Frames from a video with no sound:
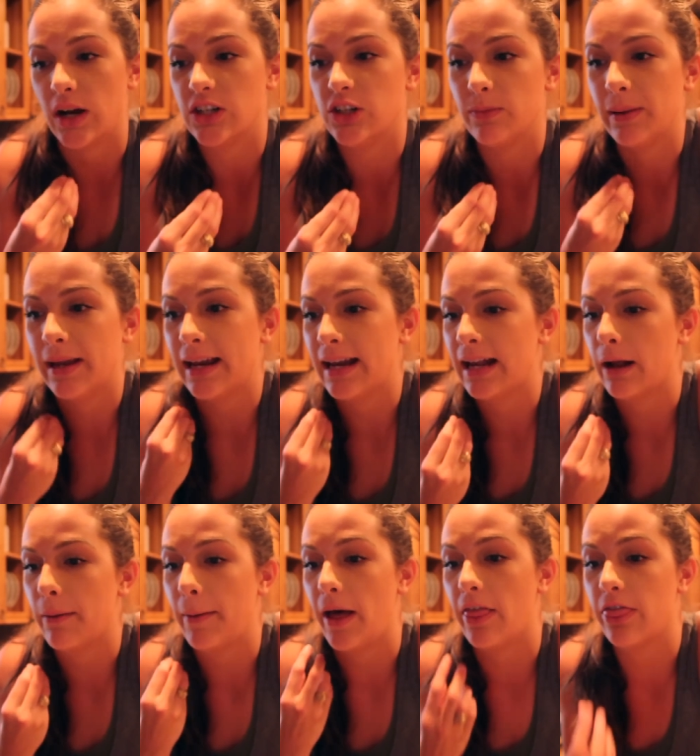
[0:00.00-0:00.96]
I should be getting
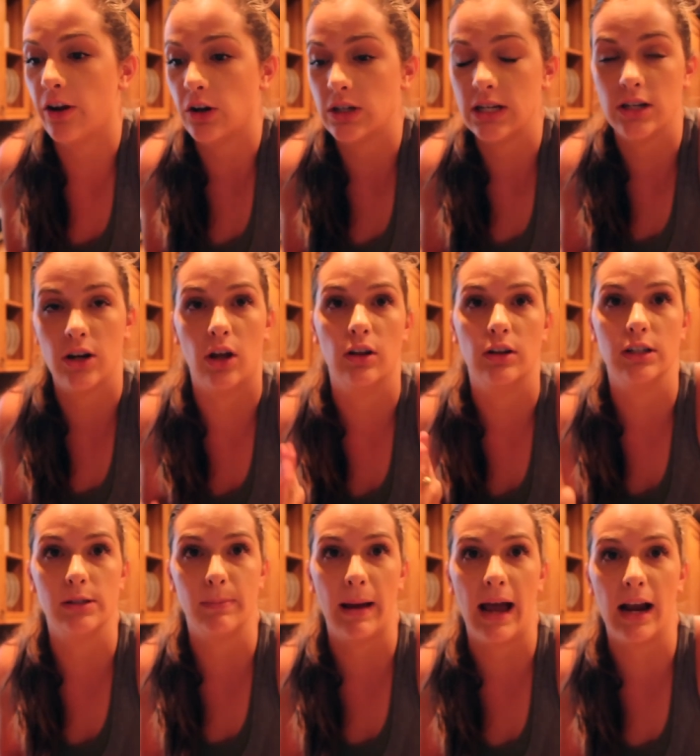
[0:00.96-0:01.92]
about thirteen
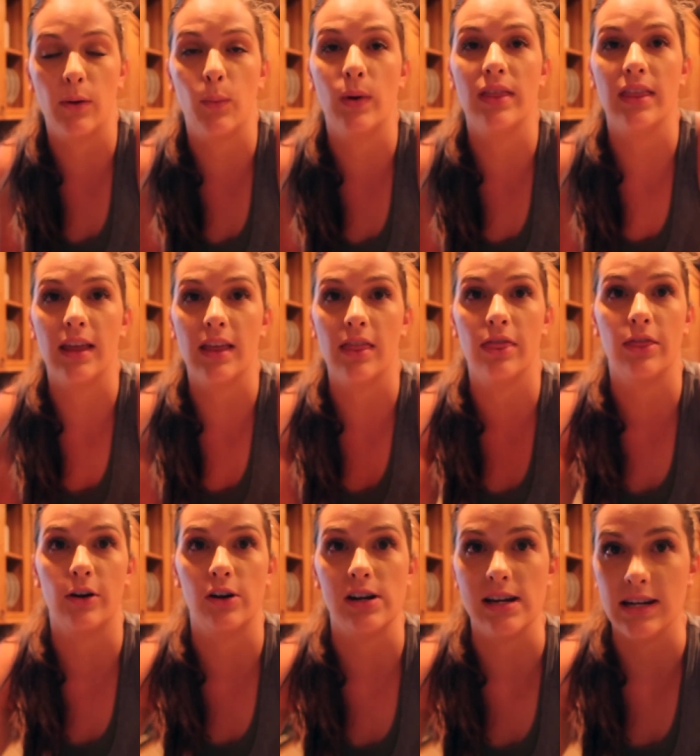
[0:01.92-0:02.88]
dollars back within
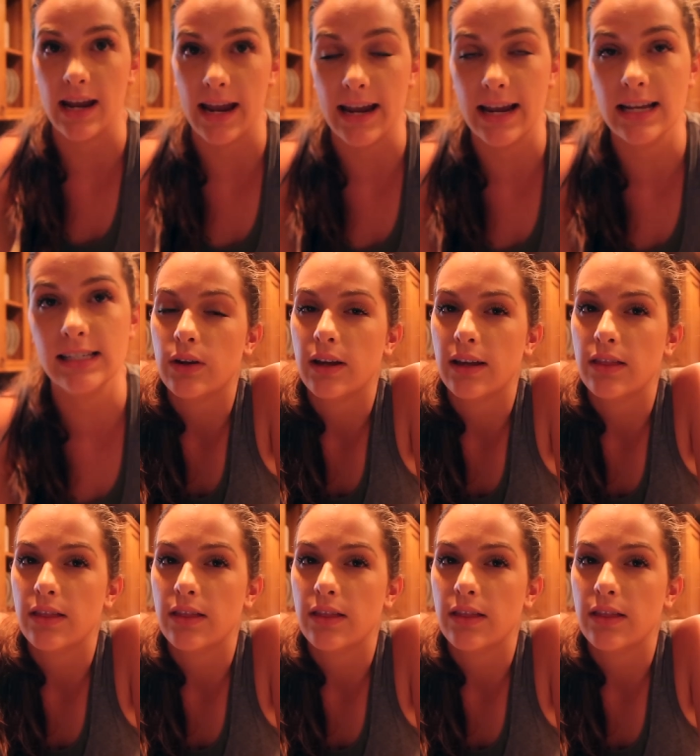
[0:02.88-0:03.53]
thirty days and